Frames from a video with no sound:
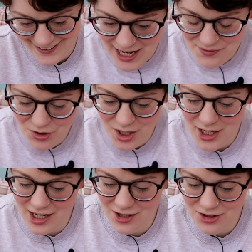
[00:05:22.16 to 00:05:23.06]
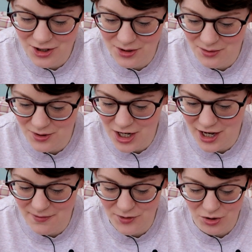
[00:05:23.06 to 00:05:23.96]
I'm really into
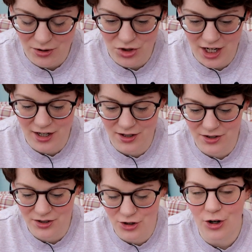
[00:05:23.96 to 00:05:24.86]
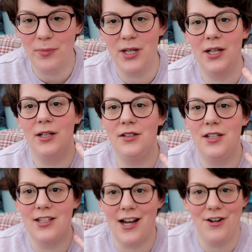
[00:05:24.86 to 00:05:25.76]
crocheters copying
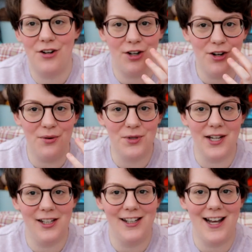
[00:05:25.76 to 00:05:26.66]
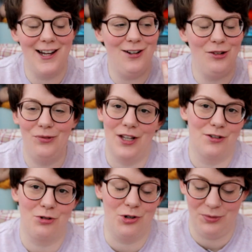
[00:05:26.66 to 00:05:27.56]
designer clothes. Like, I love
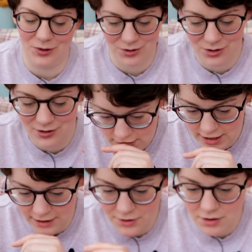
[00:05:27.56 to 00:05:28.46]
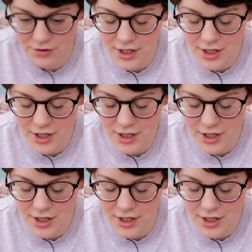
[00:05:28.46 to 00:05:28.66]
that so much. Okay, so